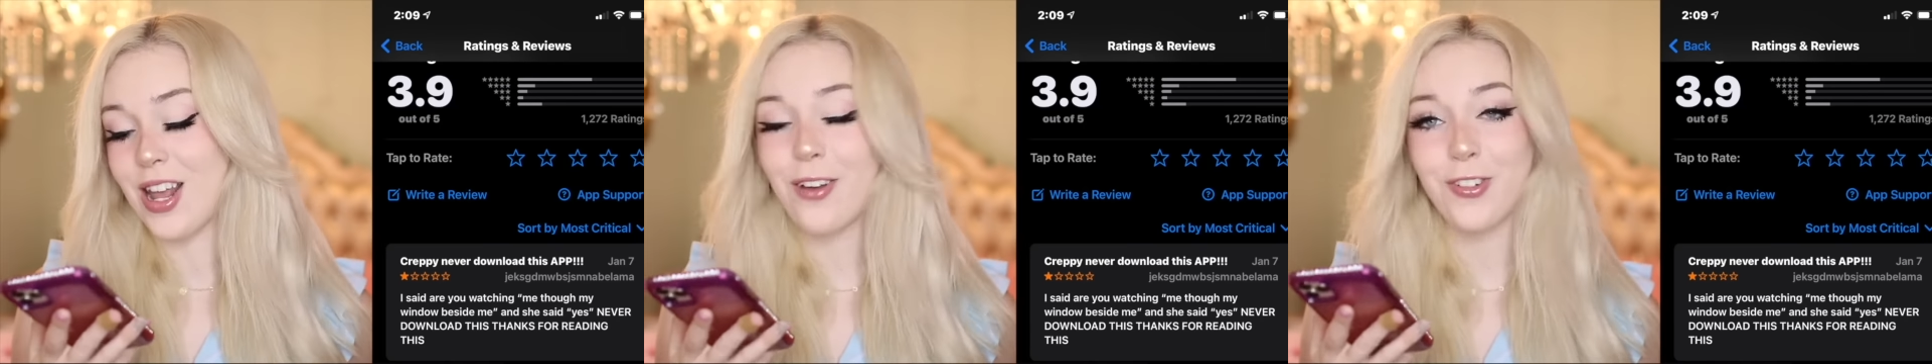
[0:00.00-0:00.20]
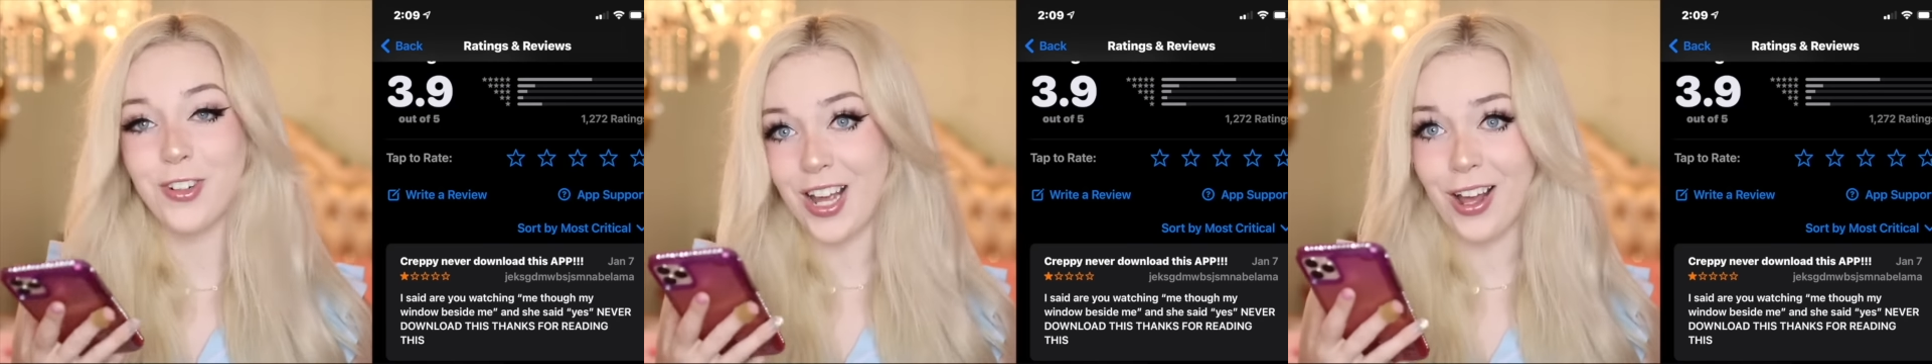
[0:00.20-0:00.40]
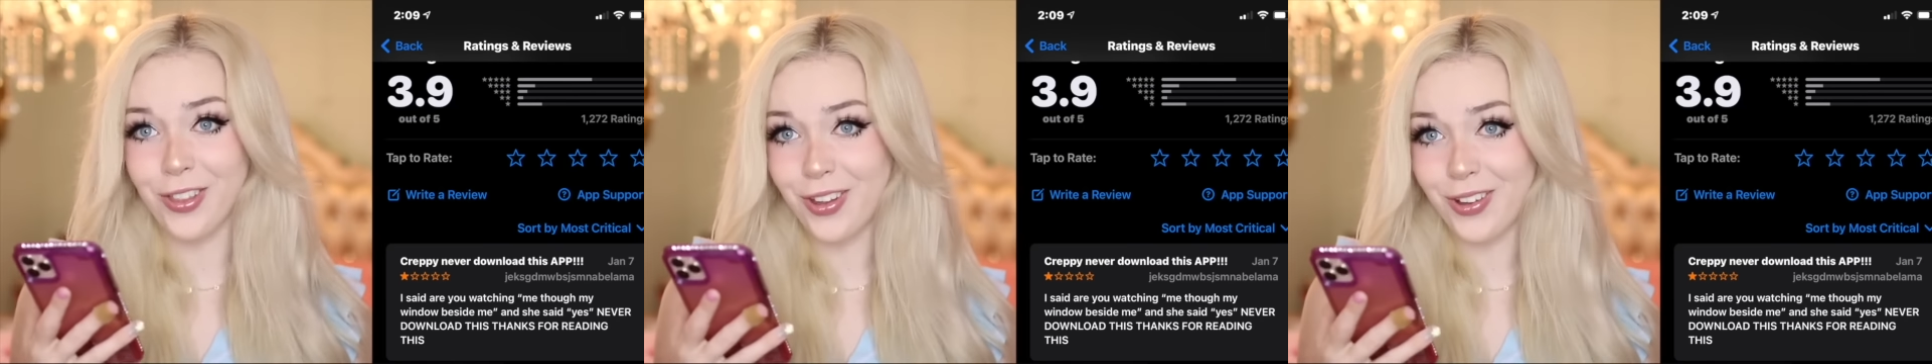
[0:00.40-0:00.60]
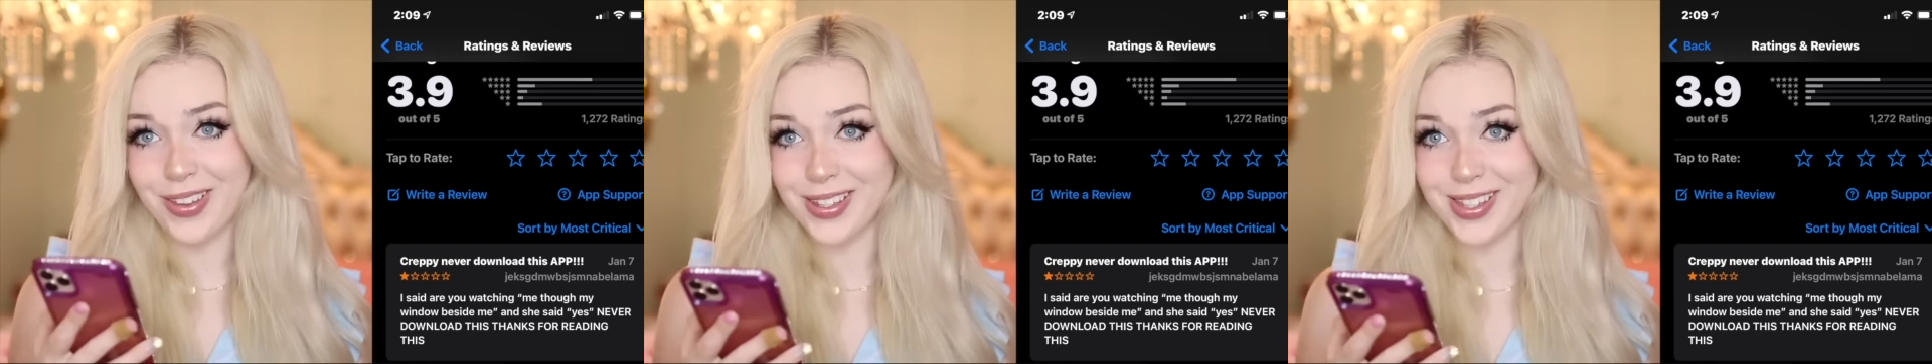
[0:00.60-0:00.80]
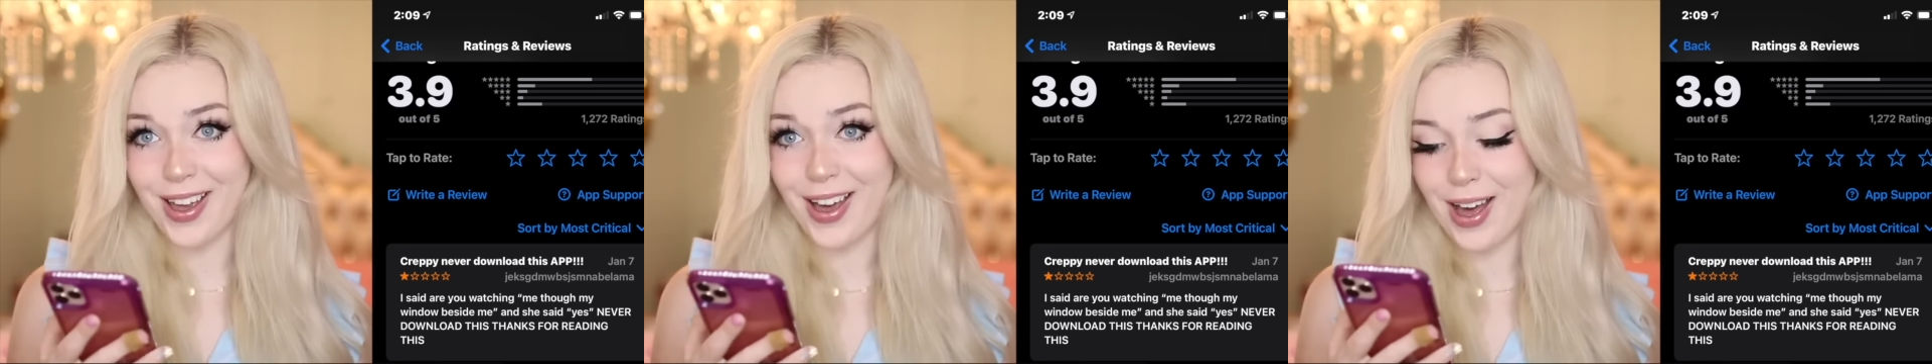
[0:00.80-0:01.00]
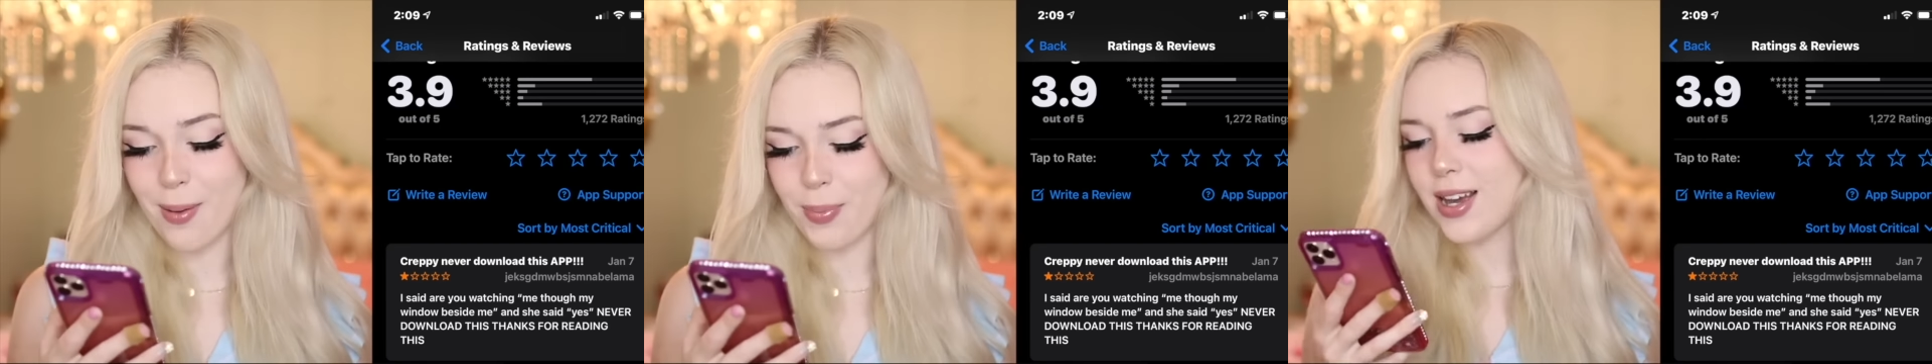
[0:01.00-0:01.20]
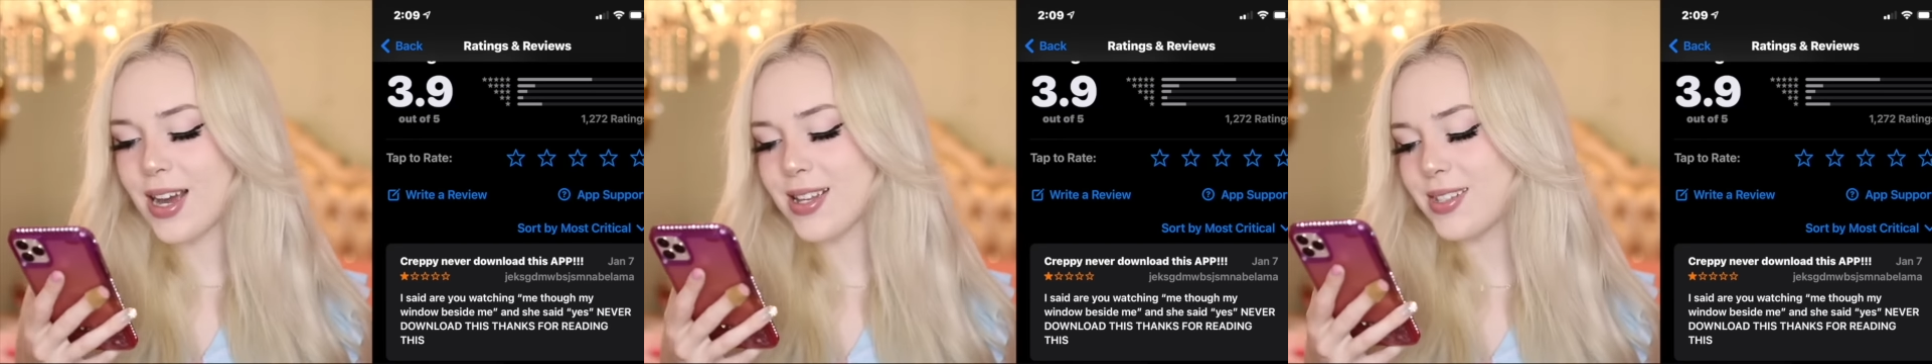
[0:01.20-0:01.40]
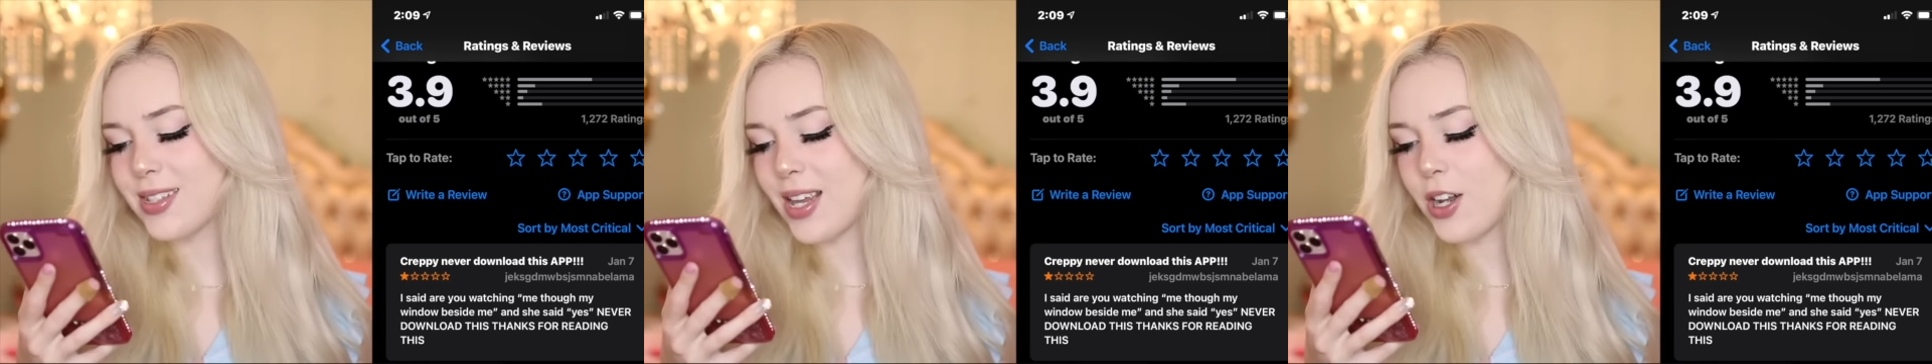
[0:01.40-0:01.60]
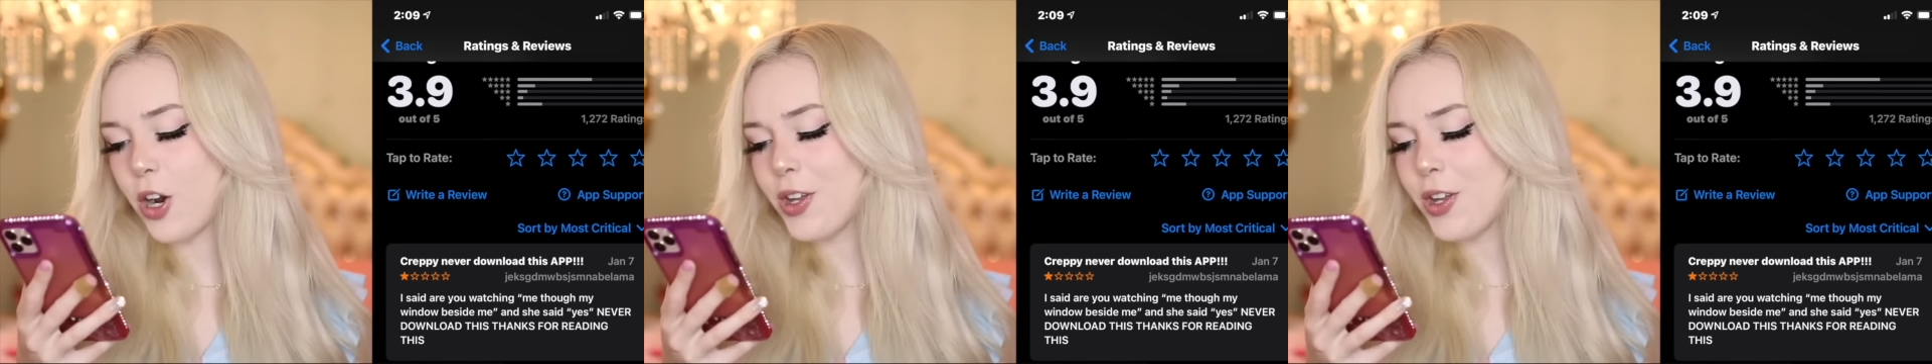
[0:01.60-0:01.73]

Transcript: never download this app. I said,